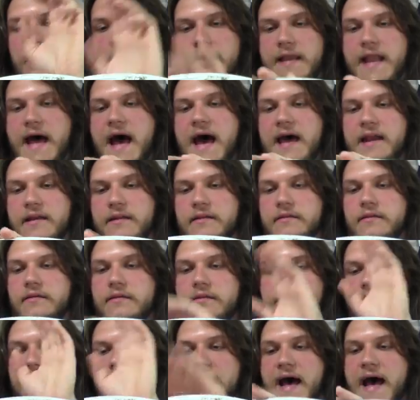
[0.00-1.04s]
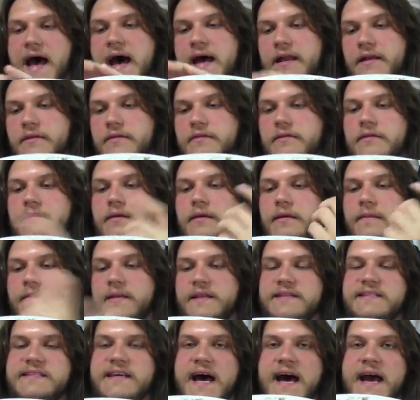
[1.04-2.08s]
knot, and
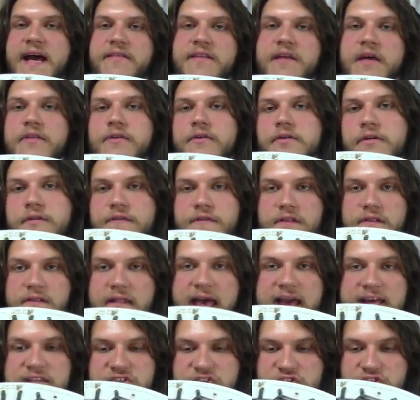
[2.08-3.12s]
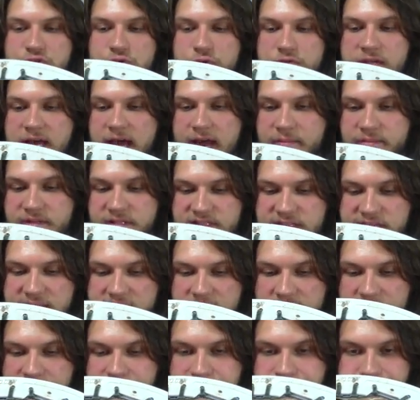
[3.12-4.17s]
then tie the last 2 diamonds
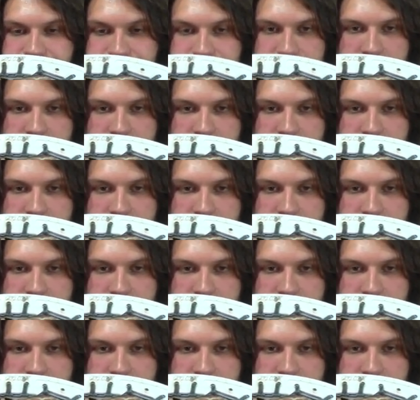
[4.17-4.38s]
down.